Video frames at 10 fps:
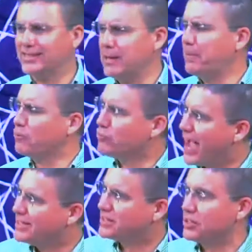And I put
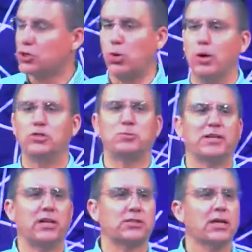rights in quotes
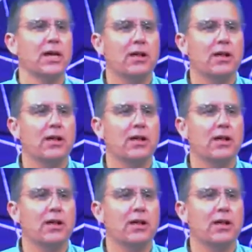because